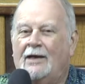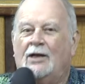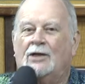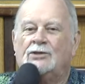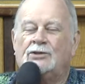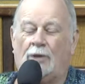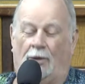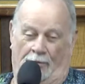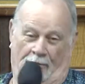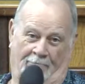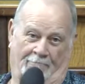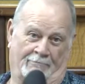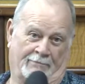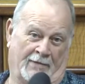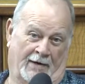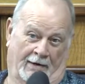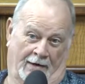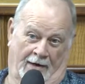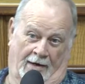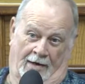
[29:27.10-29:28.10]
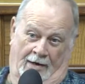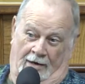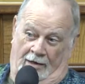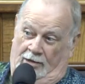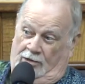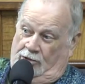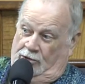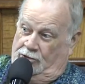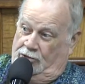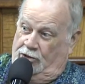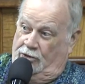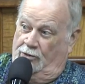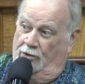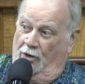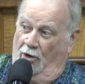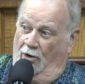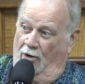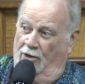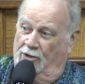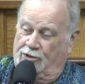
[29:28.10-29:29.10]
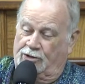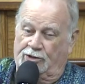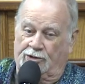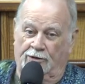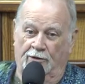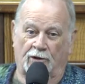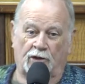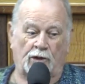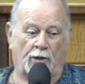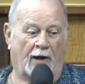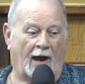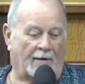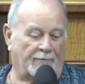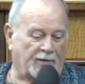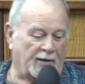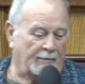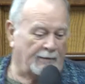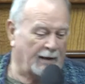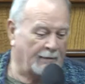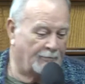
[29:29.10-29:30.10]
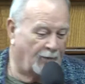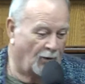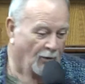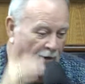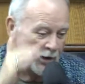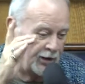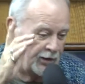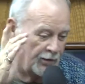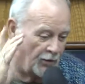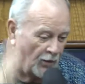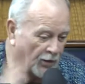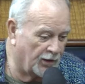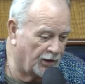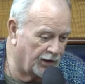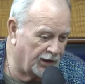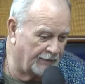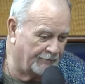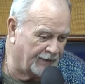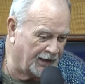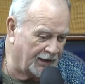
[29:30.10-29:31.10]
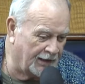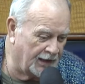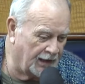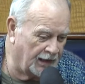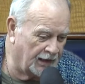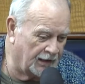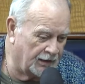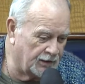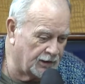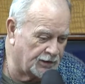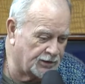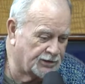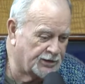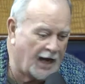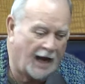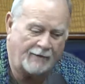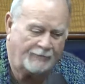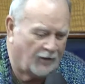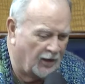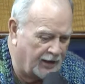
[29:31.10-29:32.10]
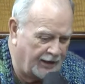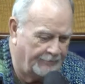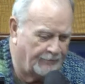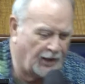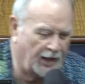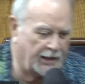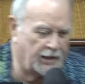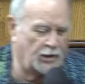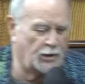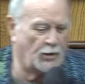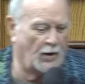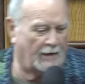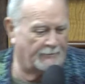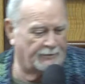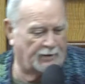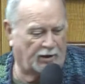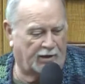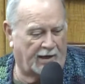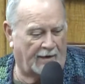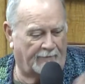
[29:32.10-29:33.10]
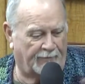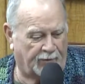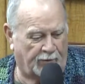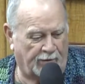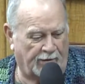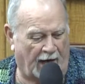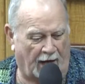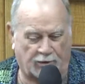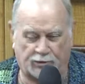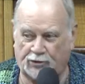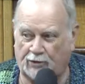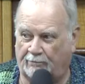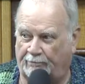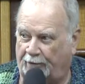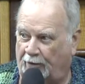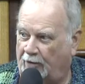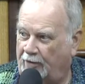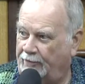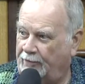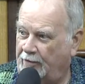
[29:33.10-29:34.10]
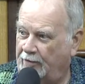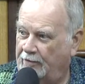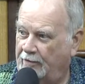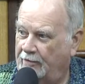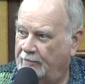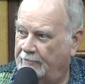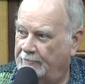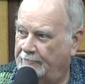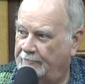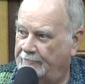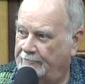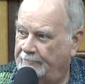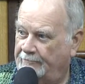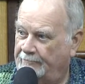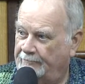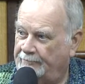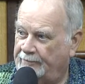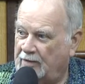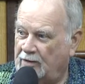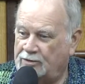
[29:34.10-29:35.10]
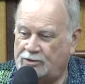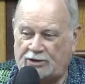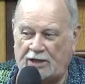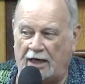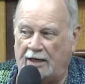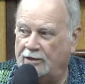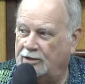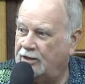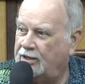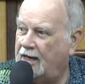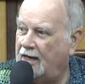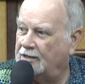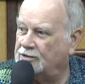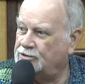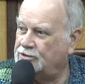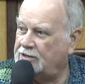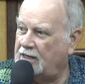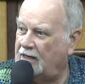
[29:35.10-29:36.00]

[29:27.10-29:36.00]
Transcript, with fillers: to my hands. So, two doors, you have to be born in order to be to save anybody, you have to come through natural birth.